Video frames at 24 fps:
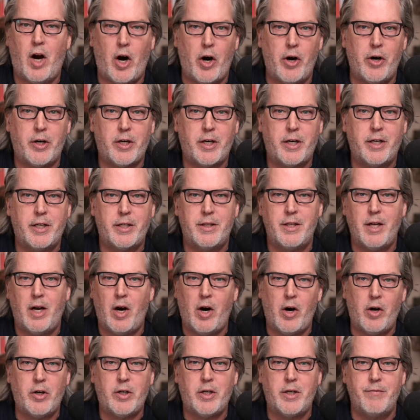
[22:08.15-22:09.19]

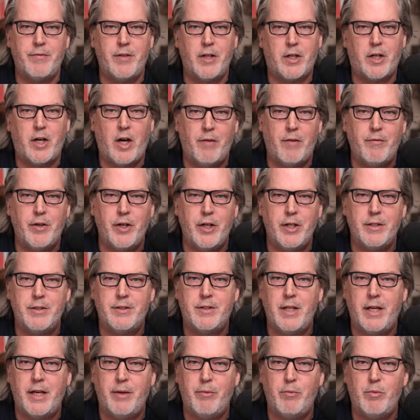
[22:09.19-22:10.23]
Ark of the
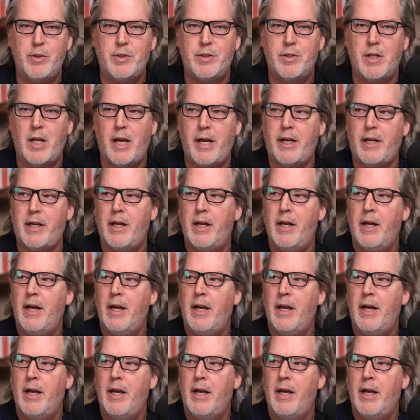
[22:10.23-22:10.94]
Covenant. And it was like